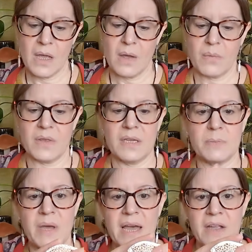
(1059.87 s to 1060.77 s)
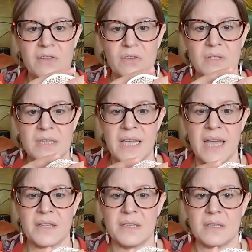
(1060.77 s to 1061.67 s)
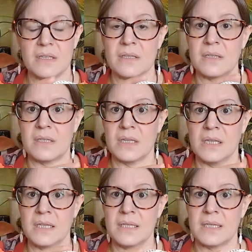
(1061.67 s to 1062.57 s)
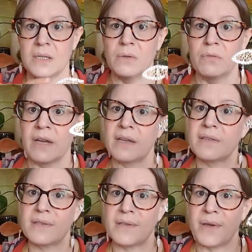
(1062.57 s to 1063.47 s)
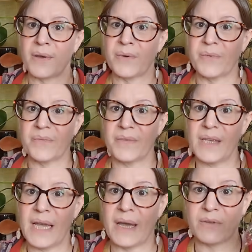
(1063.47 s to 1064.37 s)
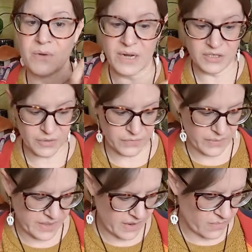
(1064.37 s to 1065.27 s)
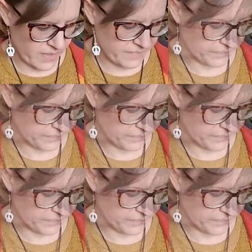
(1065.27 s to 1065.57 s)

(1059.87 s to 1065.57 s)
But this part does test as sterling silver. So yeah, I was quite chuffed with that one.